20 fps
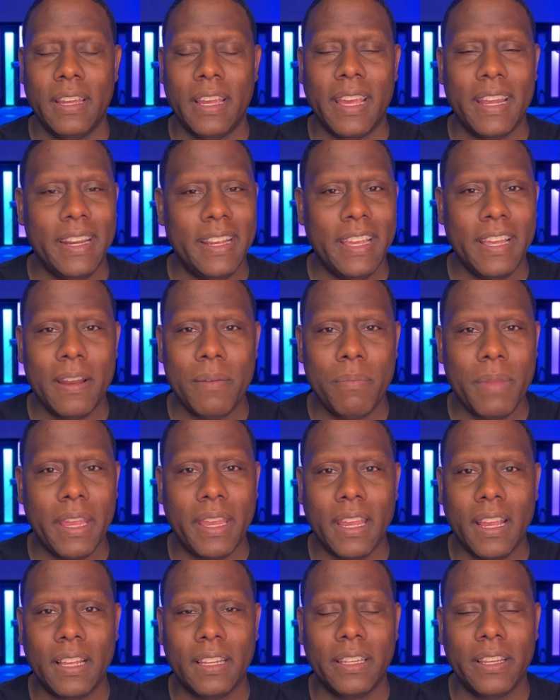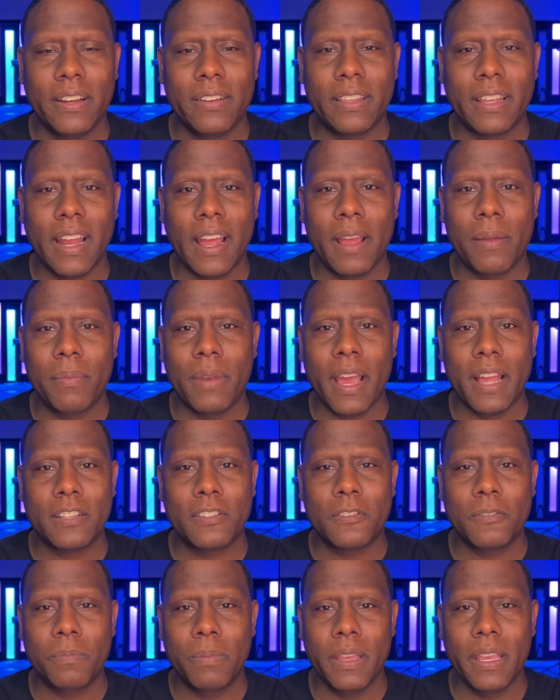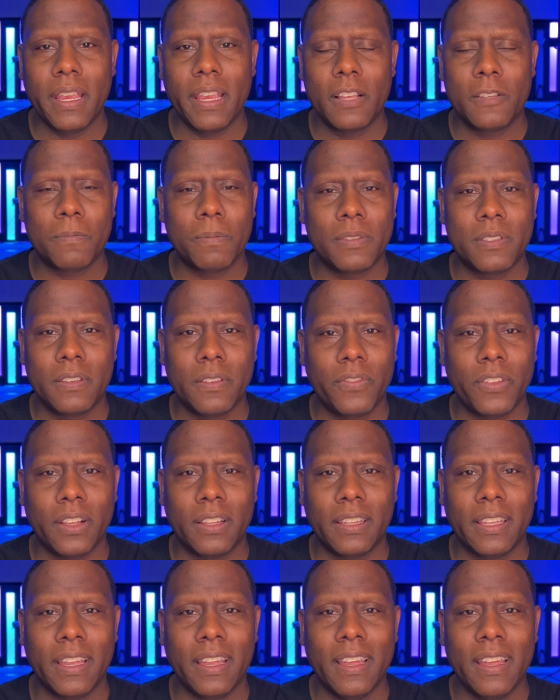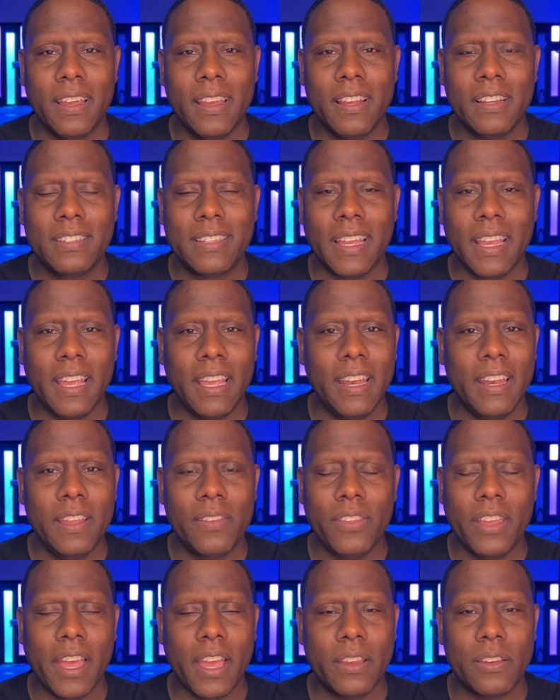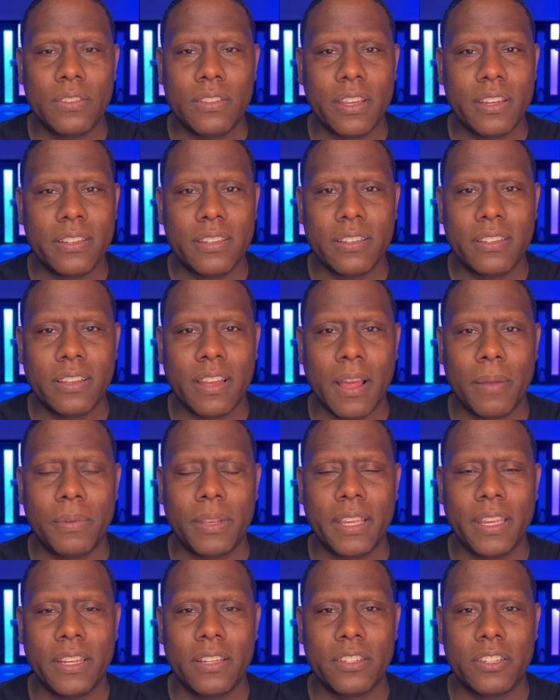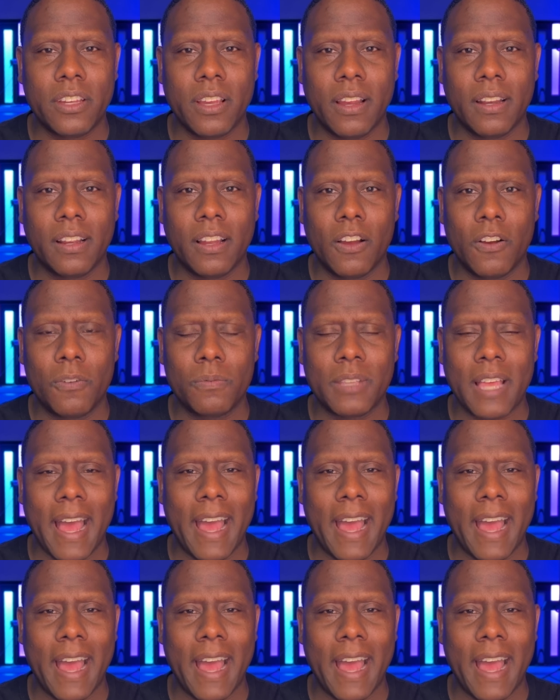And again, I'm making clear that I am not speaking specifically to any of the accusations lobbed against Sean Combs.